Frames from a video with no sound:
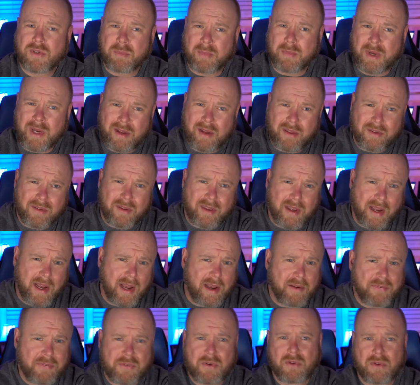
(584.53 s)
immediately
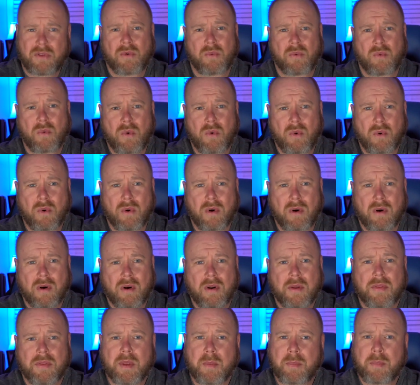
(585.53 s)
after the war,
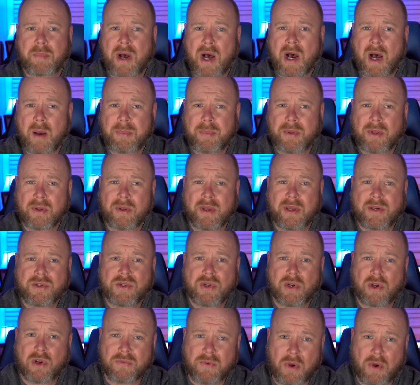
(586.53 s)
the
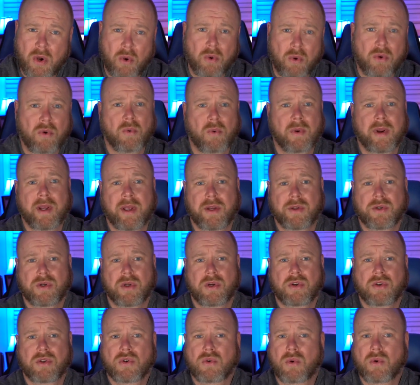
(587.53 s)
population of Oak Ridge
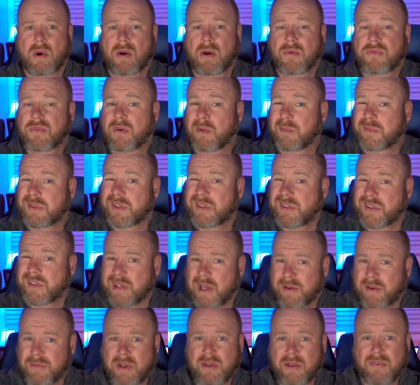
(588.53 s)
shrunk from
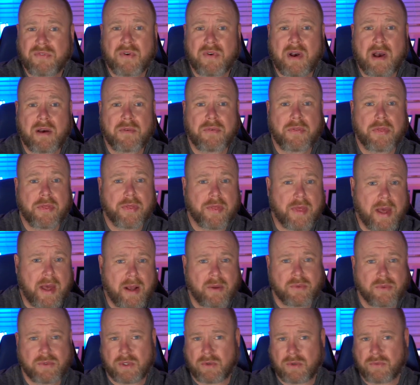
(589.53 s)

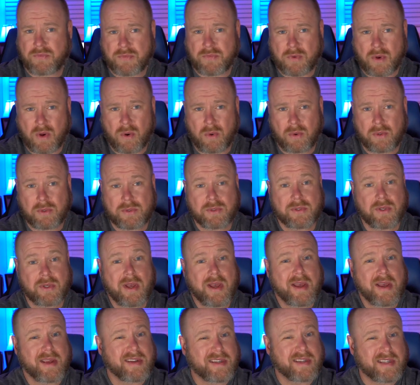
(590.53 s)
75,000 folks
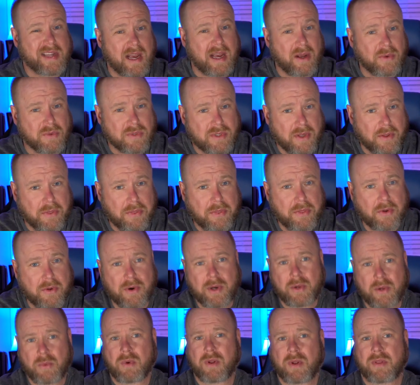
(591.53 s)
down to
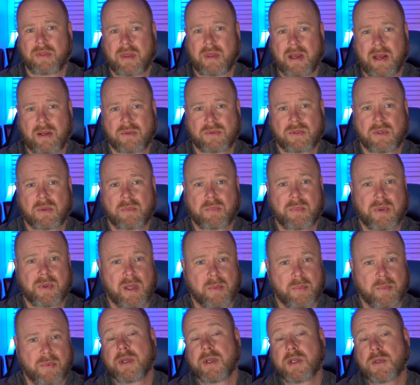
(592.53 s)
31,000
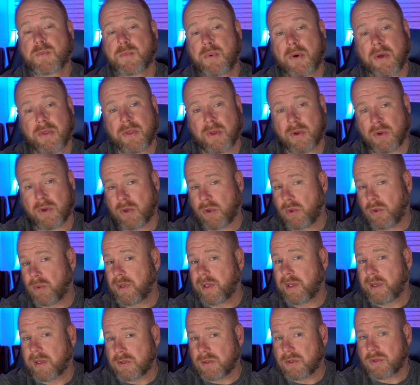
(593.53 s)
people. This put the
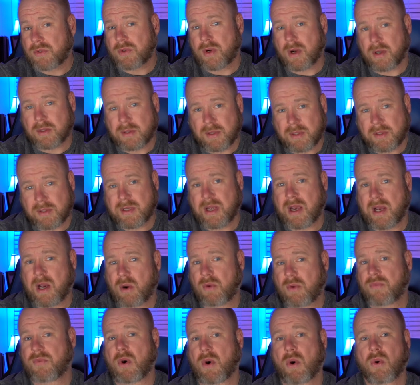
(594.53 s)
newly constructed town
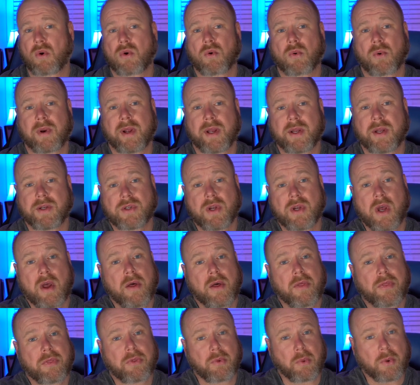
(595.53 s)
of Oak Ridge
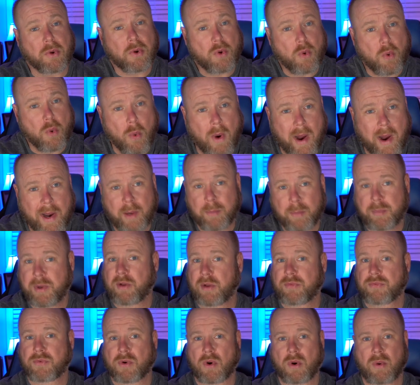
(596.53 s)
through quite a bit
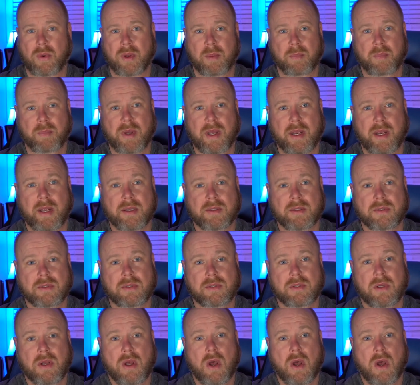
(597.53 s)
of growing pains.